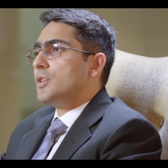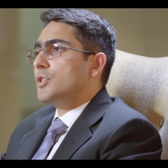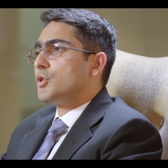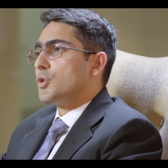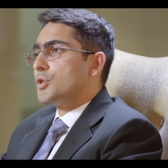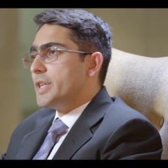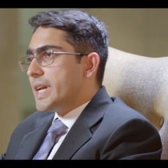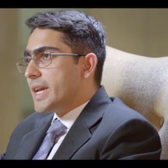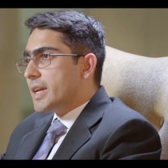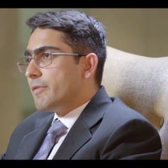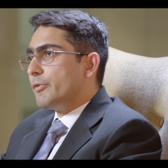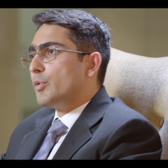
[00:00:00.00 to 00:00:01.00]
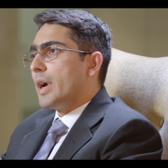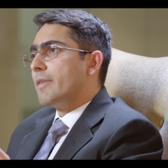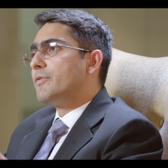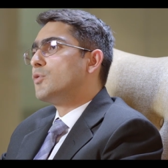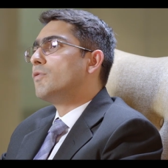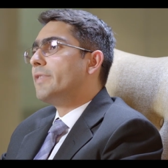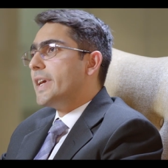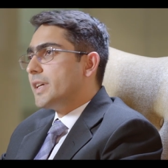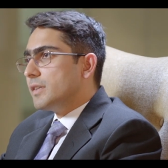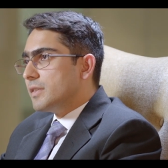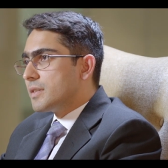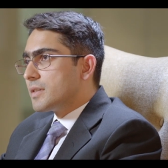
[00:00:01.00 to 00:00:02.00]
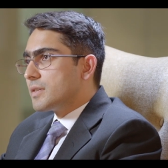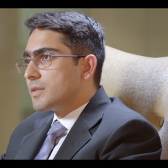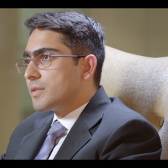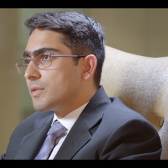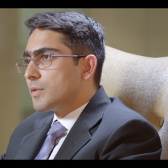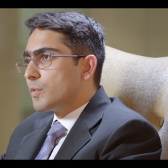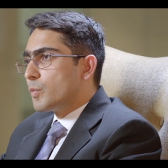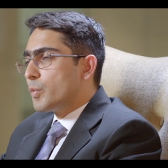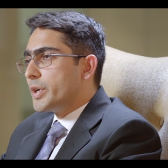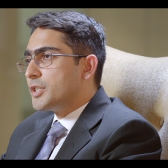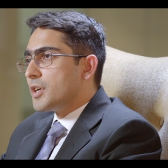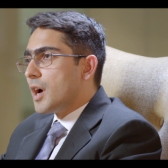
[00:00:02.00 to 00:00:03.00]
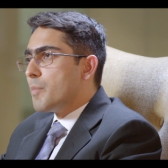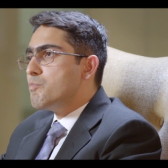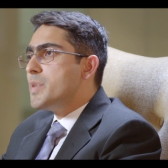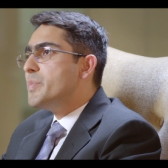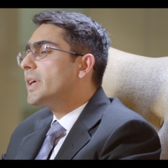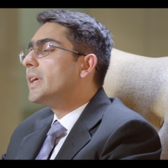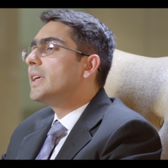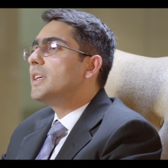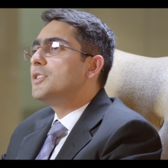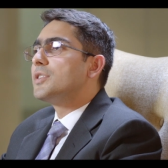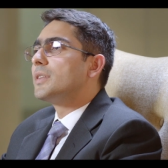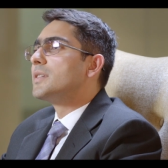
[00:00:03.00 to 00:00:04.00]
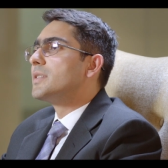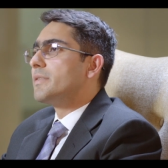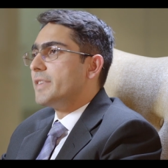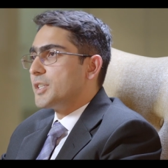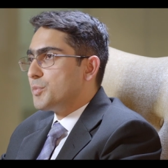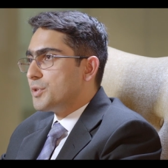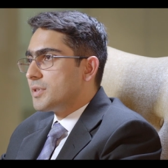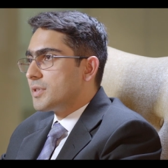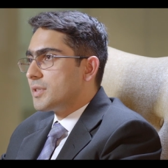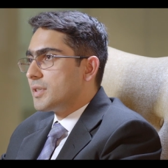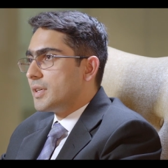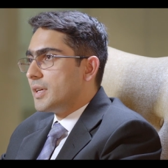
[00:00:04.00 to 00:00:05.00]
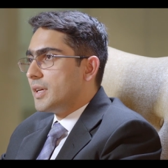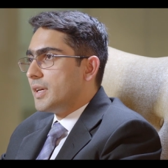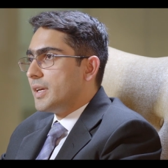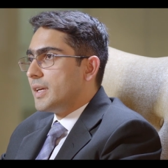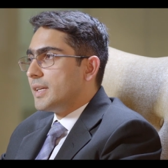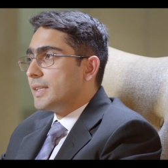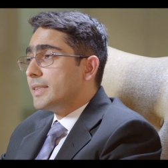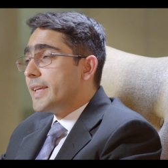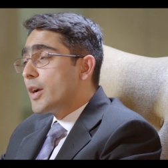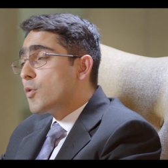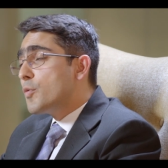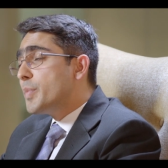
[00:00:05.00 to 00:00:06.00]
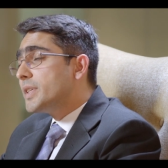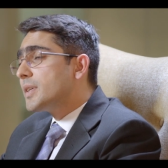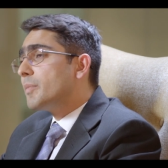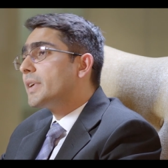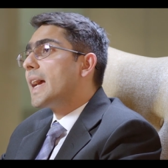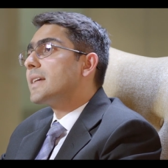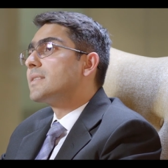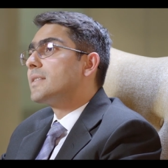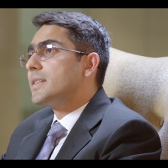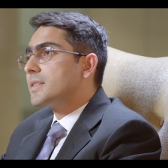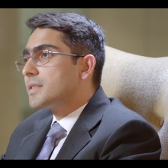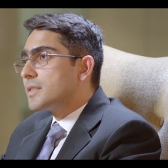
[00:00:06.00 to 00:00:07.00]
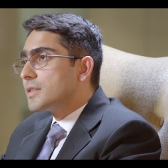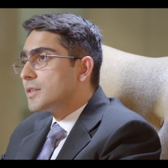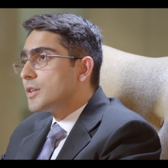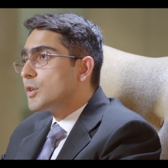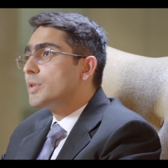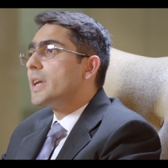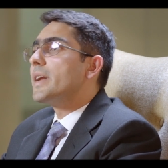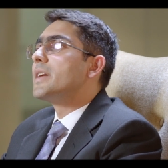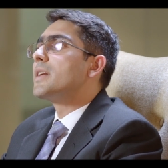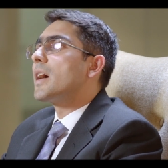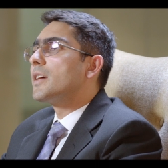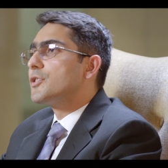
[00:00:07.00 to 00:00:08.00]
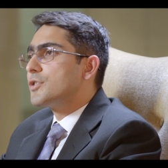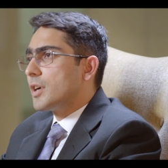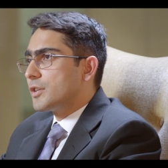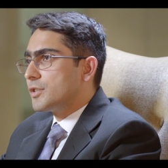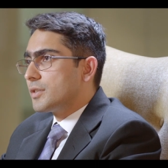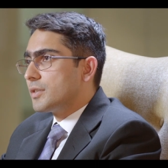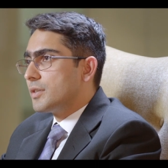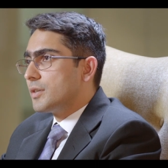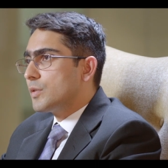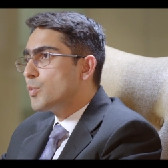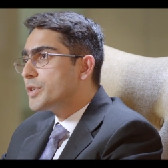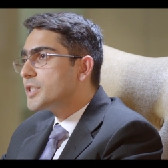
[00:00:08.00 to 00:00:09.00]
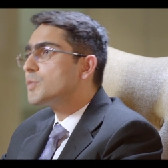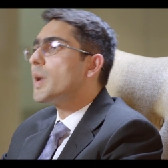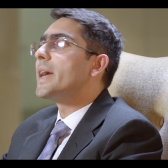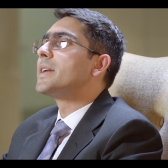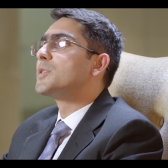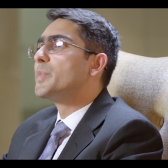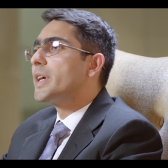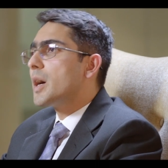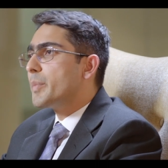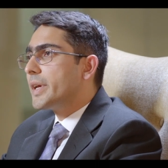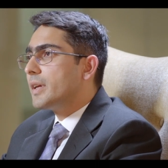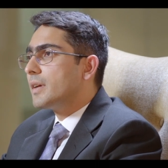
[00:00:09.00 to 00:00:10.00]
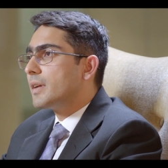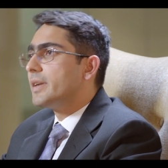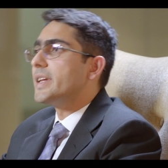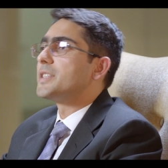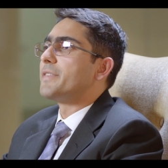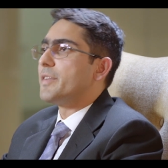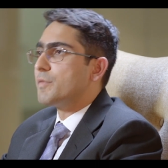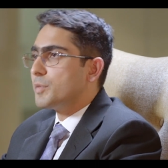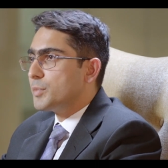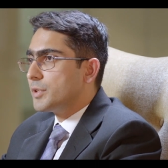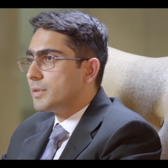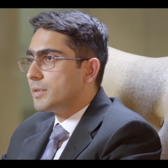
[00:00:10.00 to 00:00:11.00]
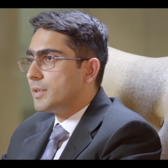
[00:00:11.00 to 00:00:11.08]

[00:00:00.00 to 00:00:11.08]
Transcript: So today, if you have two vehicles which are mimicking each other's investments, there could be some tax risks to that entire structure, which is why it is becoming less favorable.